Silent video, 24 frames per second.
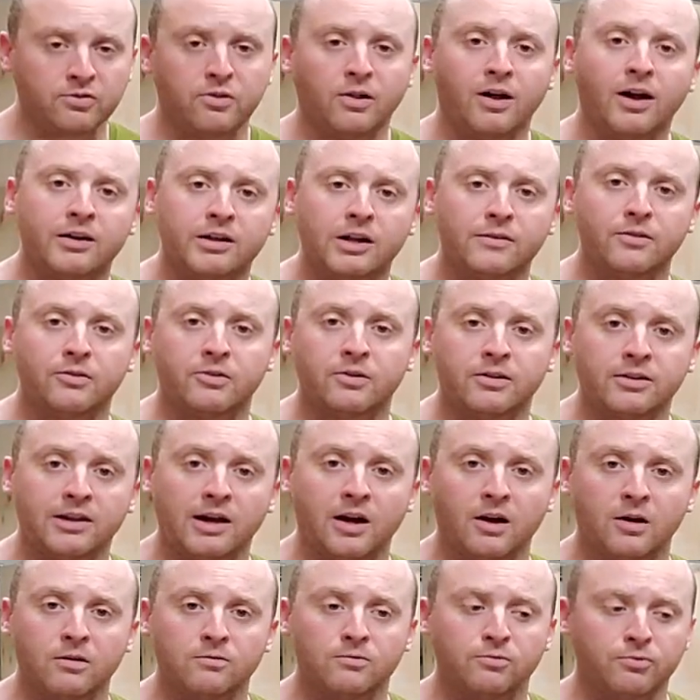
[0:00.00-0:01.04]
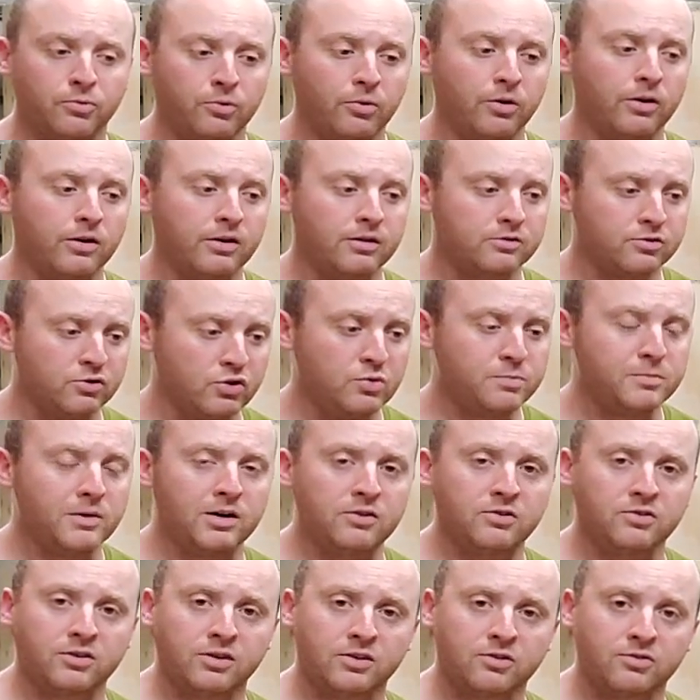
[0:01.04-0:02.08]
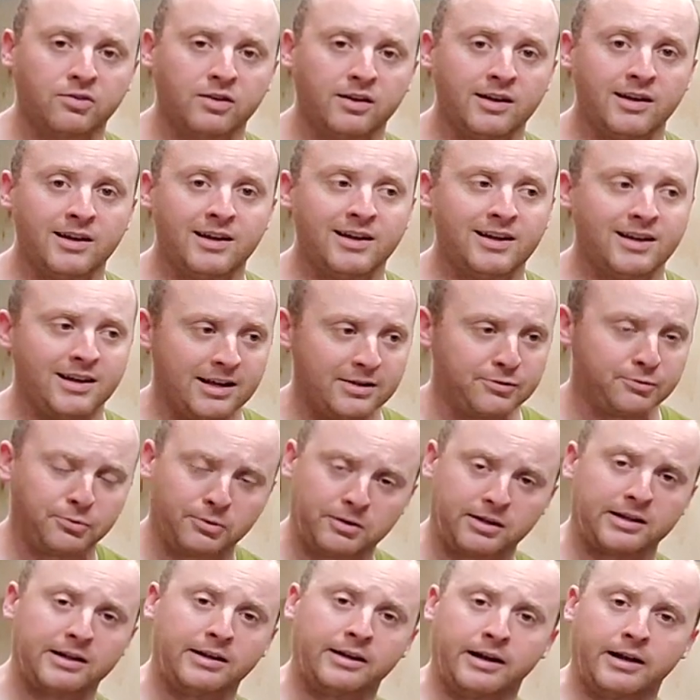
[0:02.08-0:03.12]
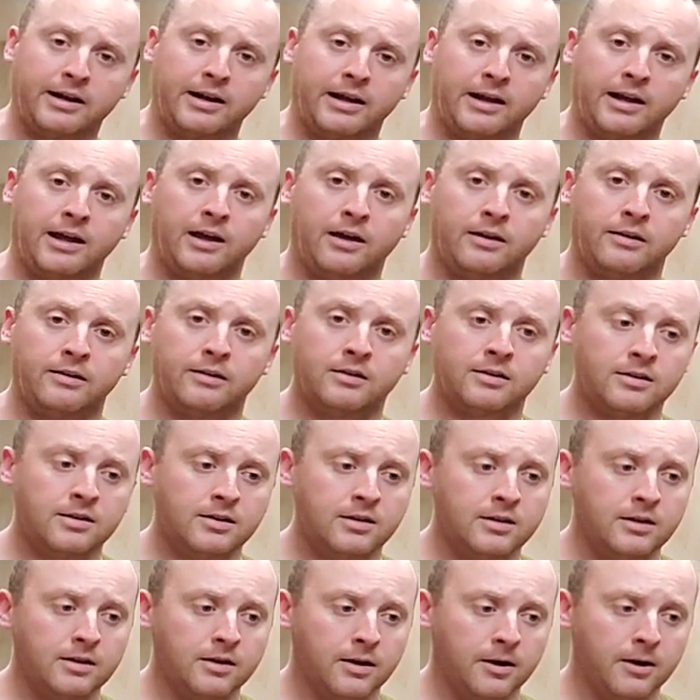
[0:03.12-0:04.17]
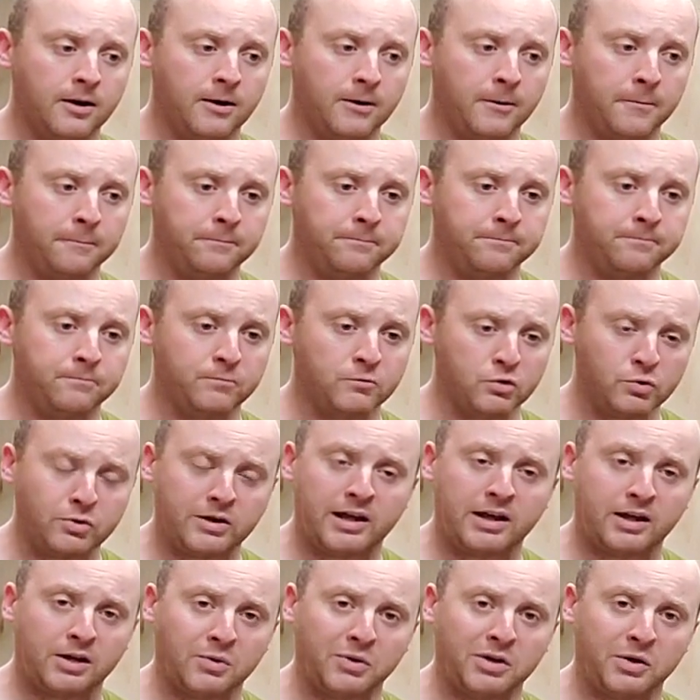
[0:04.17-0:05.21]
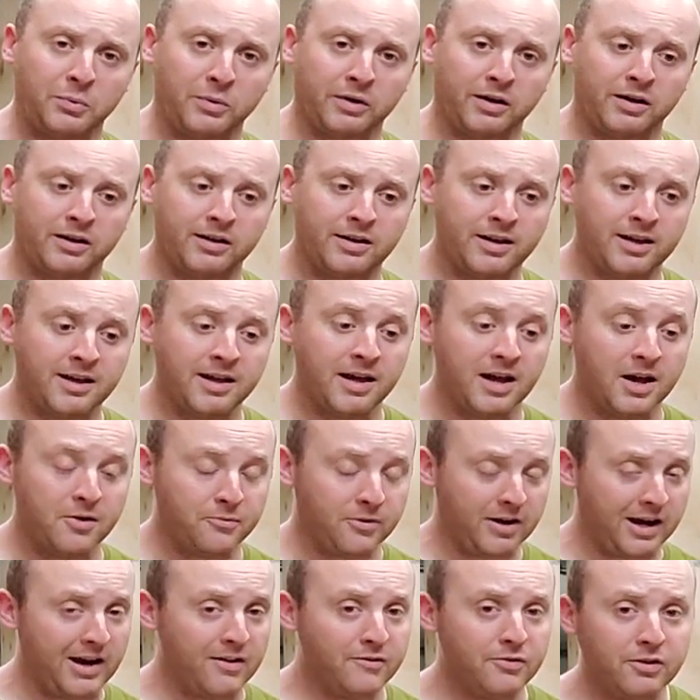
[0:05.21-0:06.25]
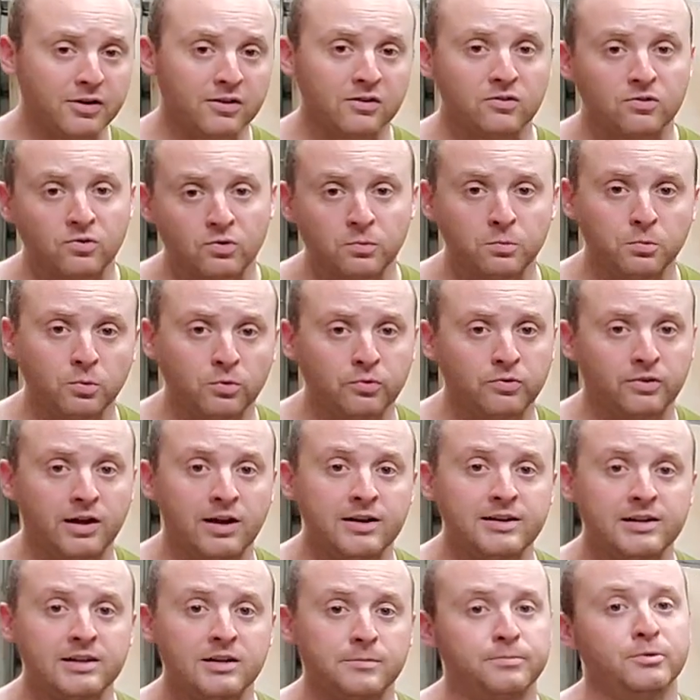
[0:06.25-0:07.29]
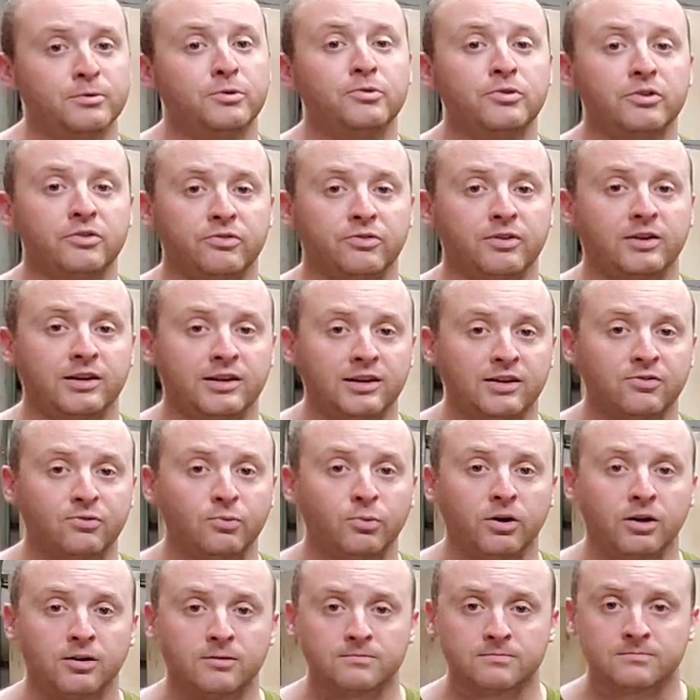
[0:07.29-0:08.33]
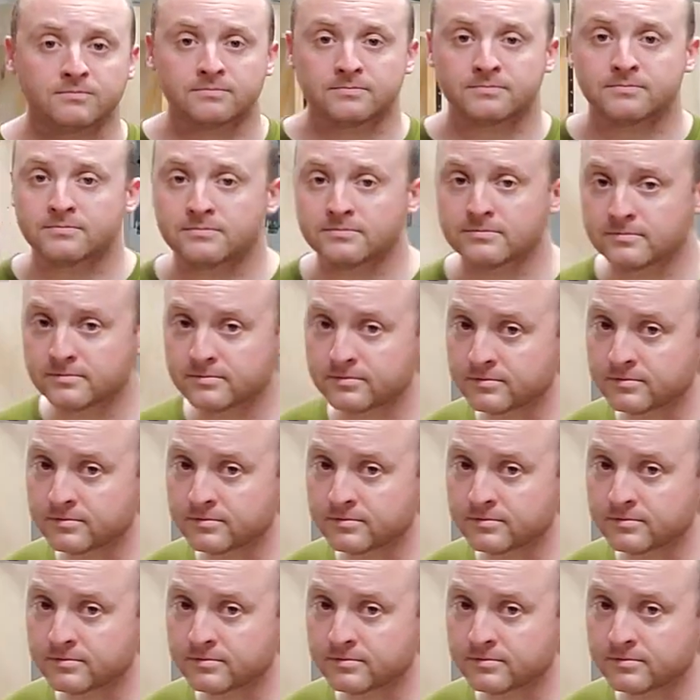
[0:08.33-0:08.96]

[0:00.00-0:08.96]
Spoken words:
Texas has locked everything down for 2 months because it's really getting out of hand. You can't go anywhere. If I have the consumables that I need to build this thing, guess what?